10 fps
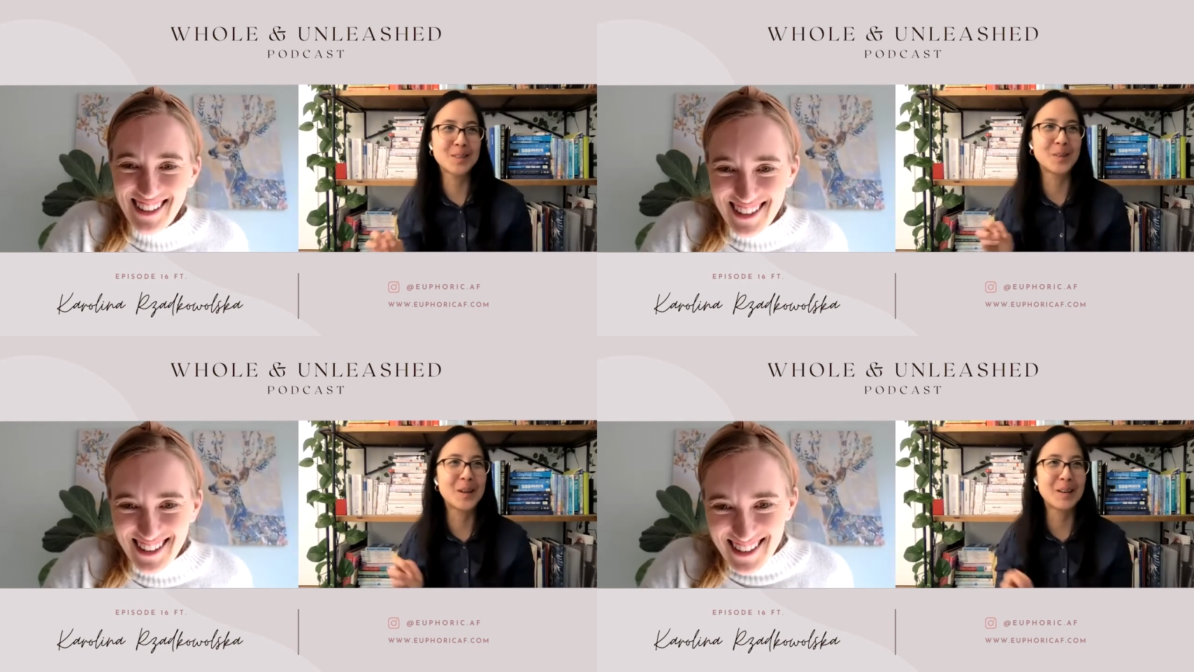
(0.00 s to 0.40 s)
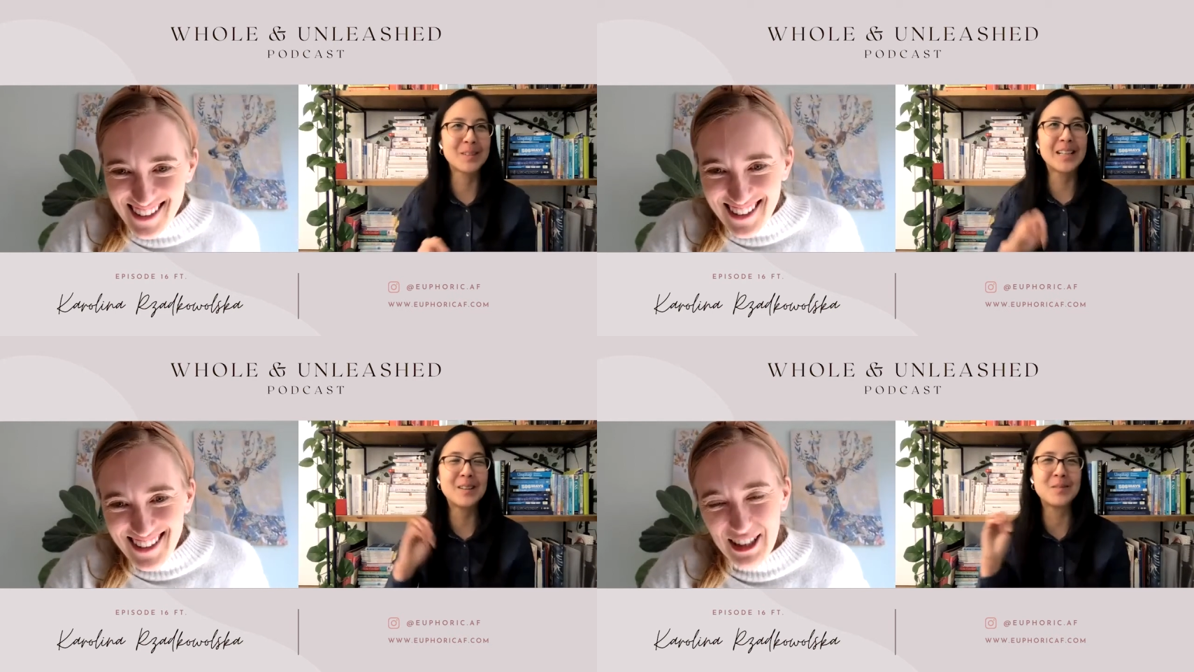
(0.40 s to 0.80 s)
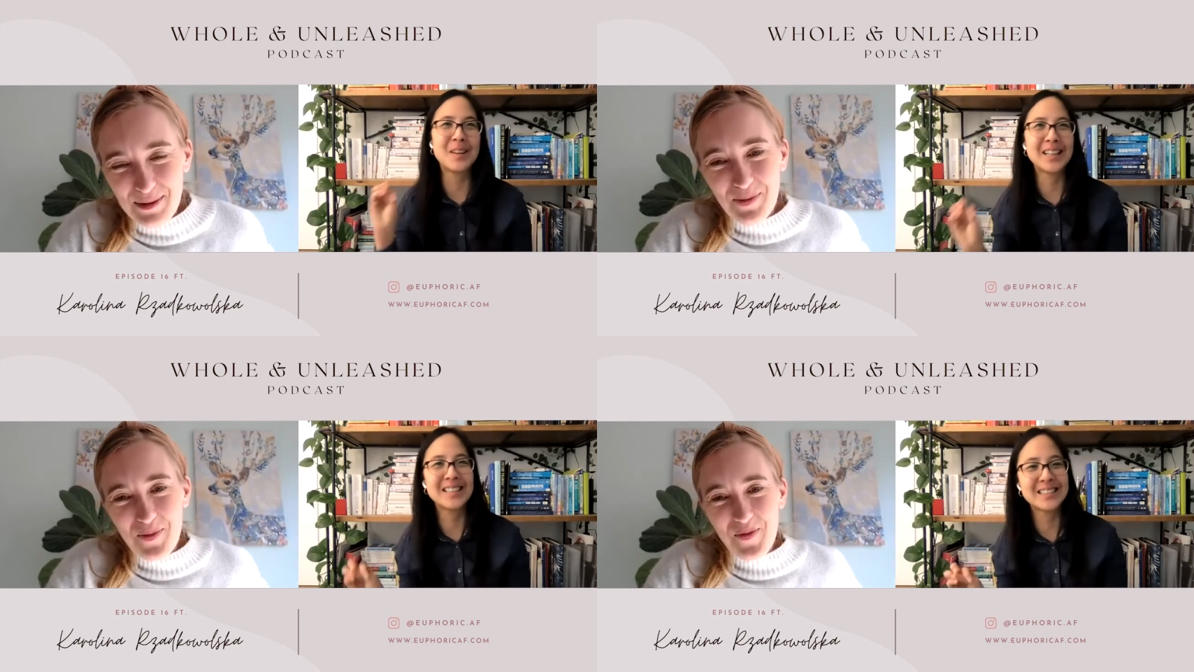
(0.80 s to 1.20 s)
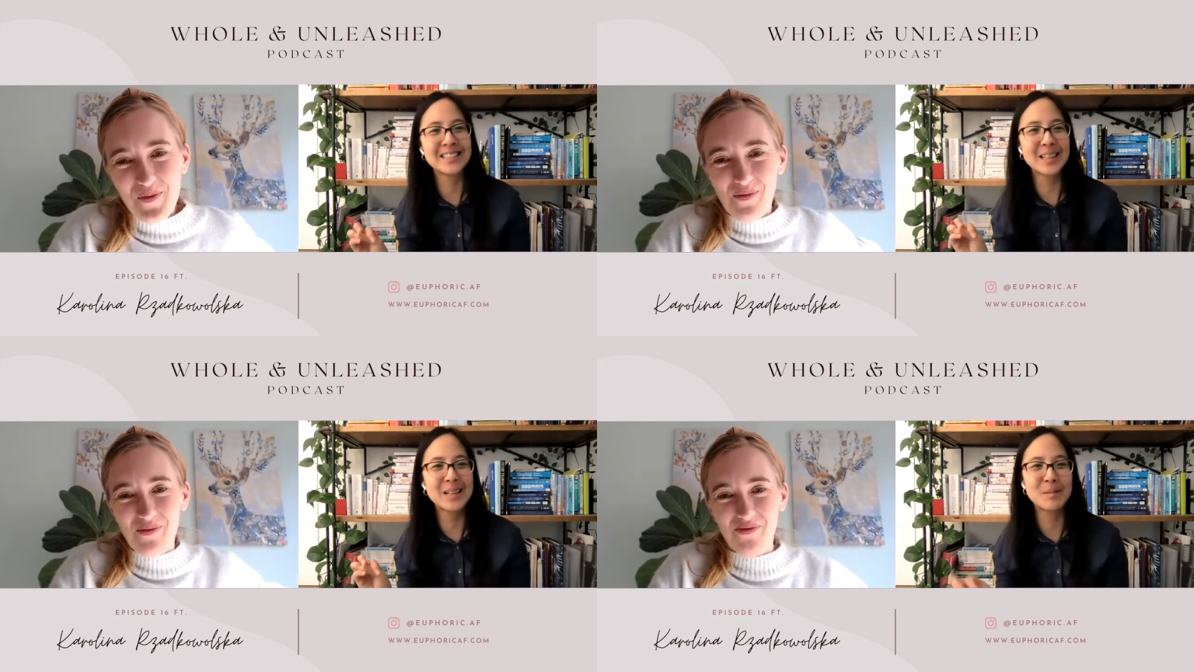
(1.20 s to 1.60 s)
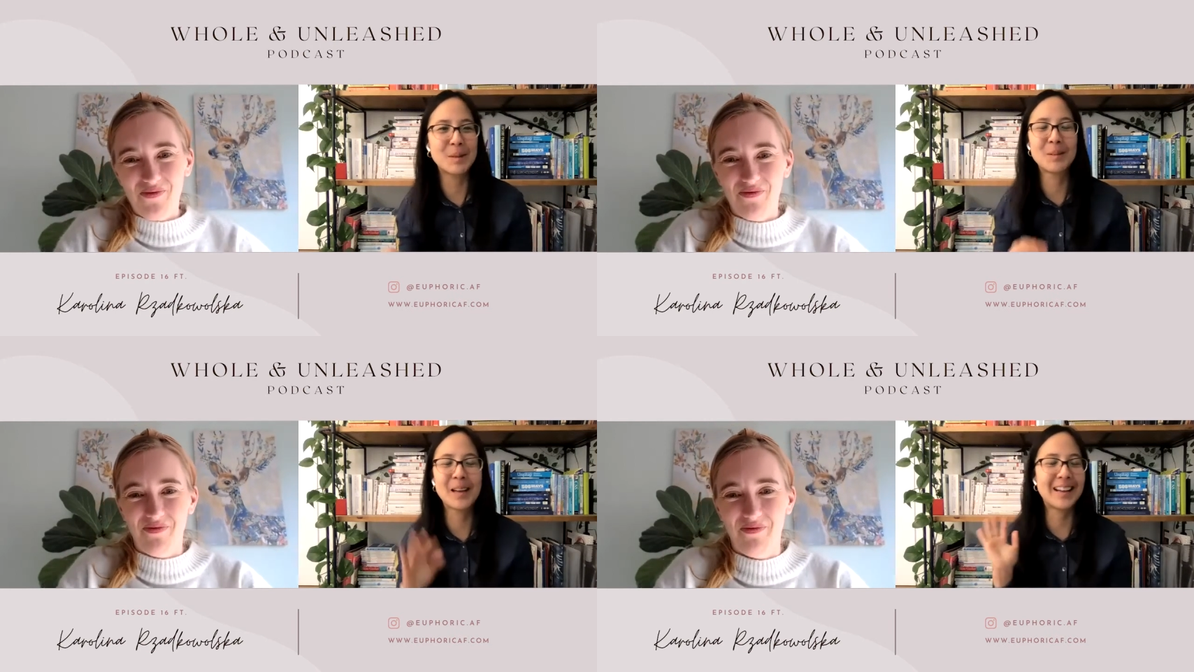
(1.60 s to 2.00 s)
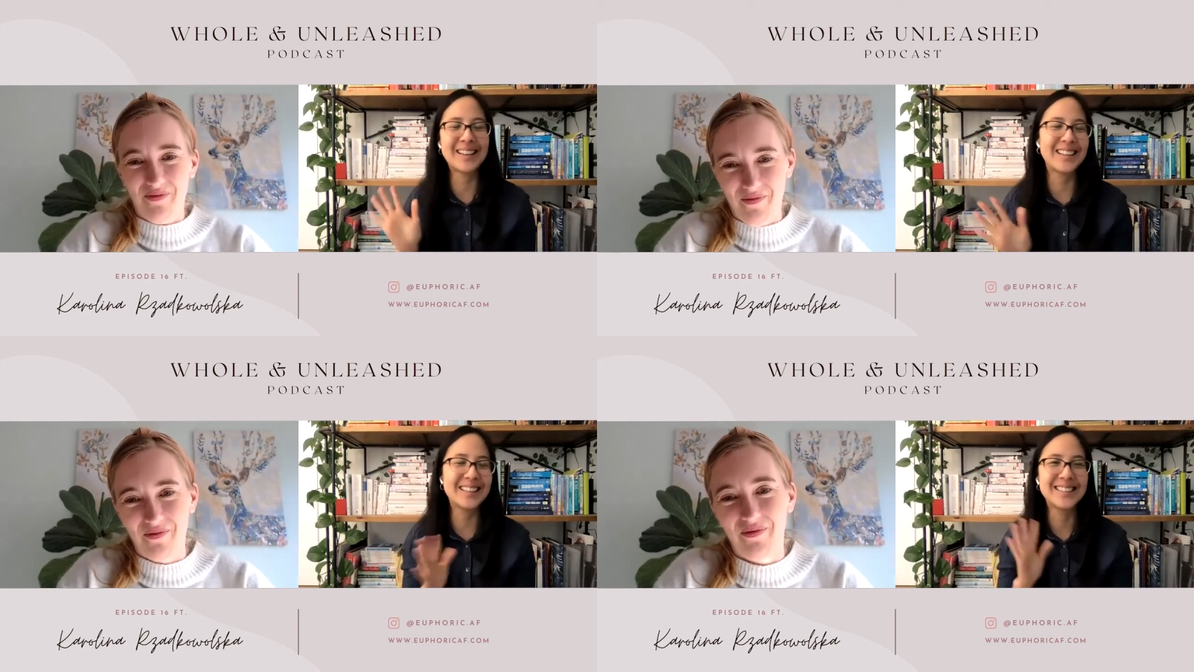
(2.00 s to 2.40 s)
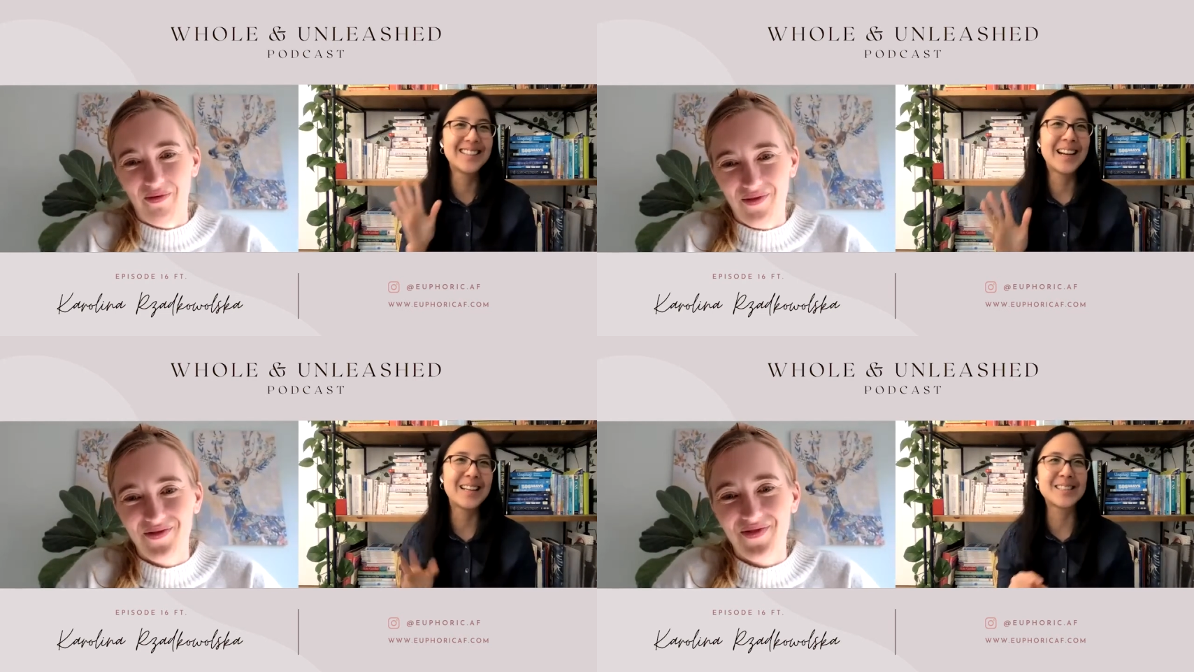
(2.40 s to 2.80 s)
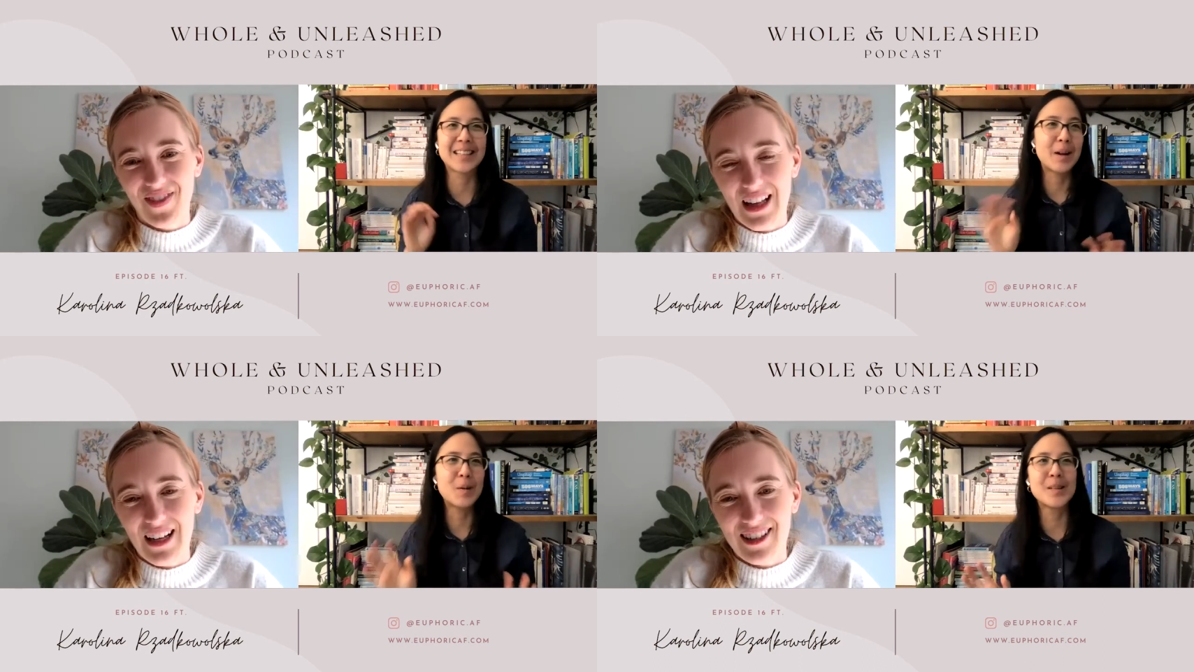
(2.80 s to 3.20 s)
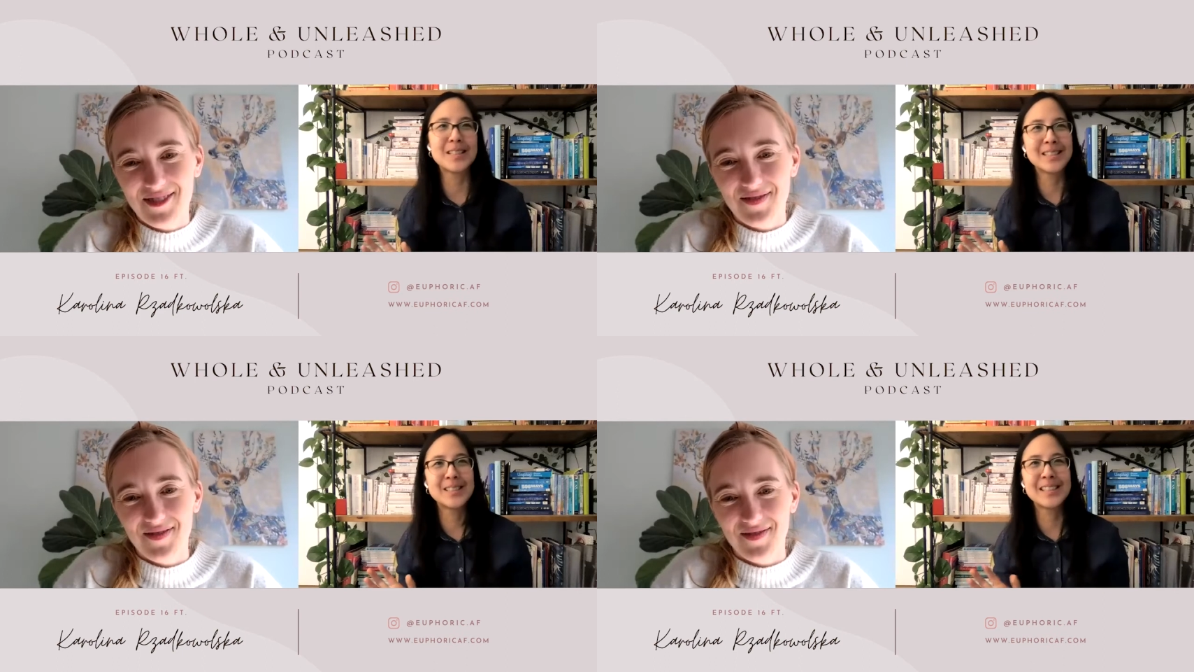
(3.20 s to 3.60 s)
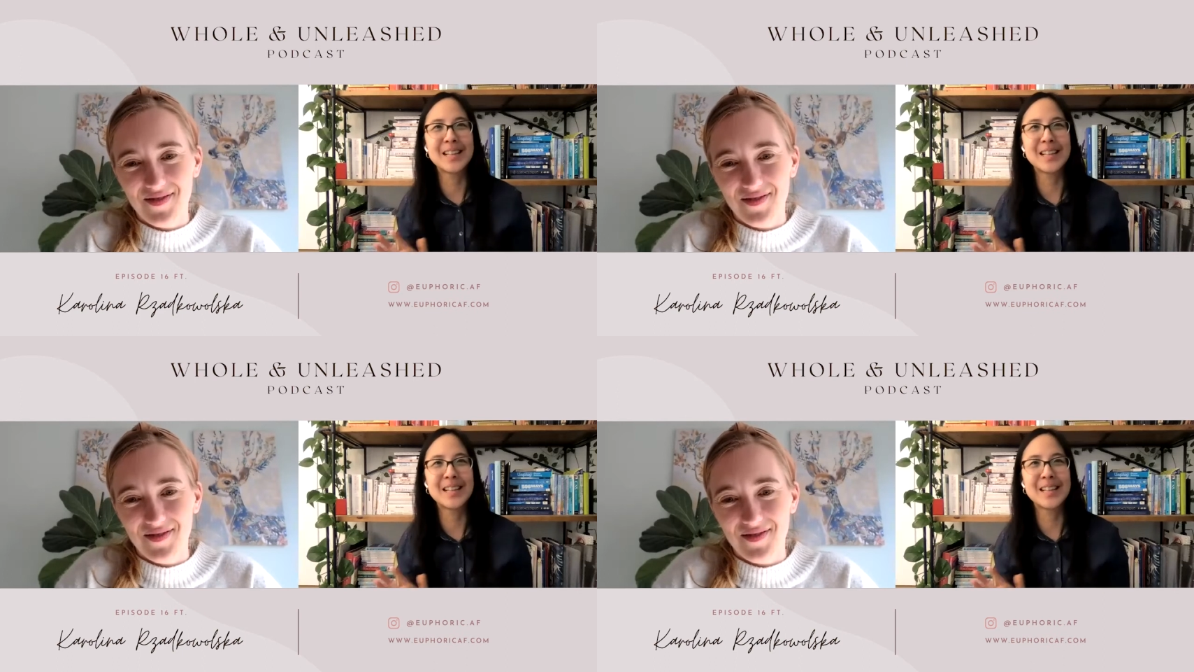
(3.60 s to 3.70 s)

Speaker 1: So every time finances come up, I, I just like, I don't want to touch it.